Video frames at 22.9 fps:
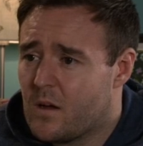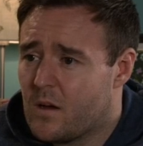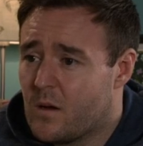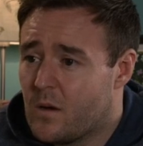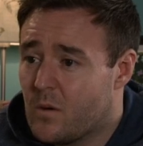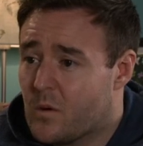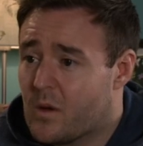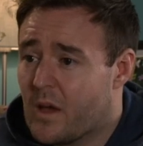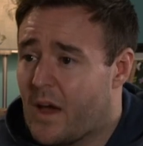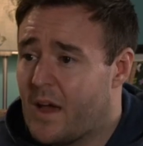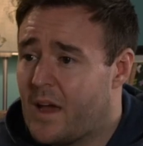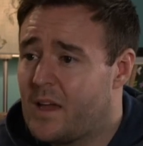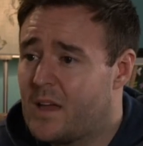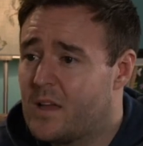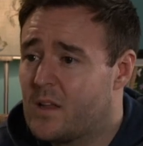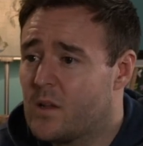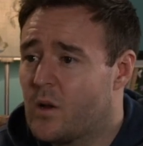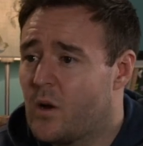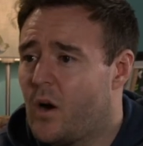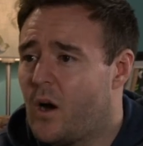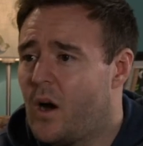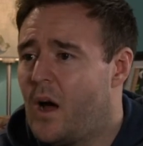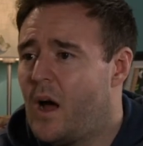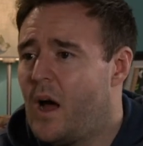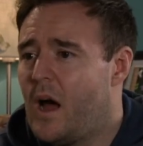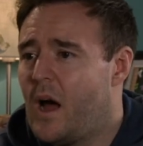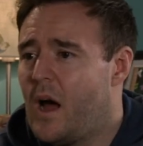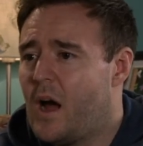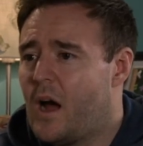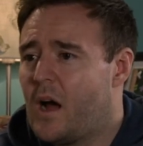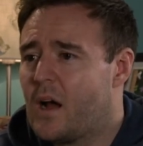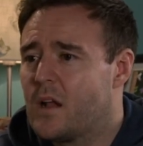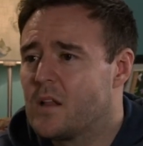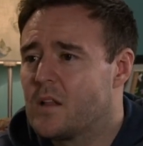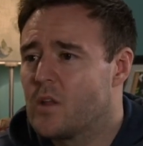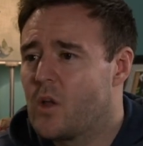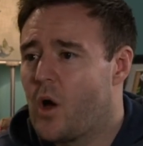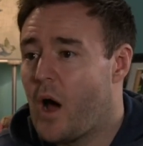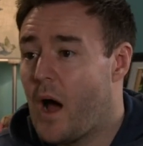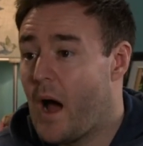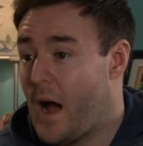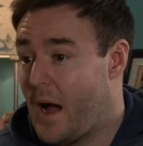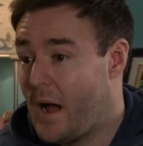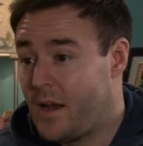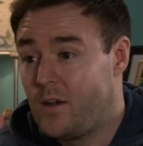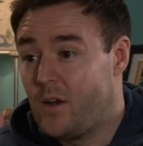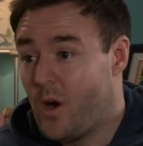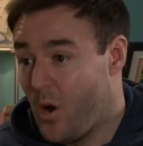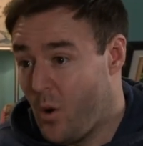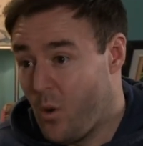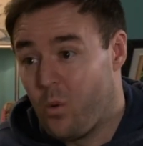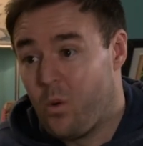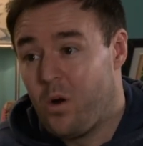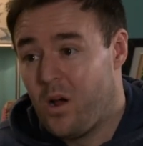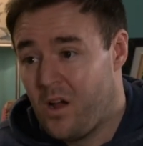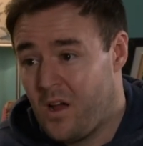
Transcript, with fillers: Okay, look, look, I know.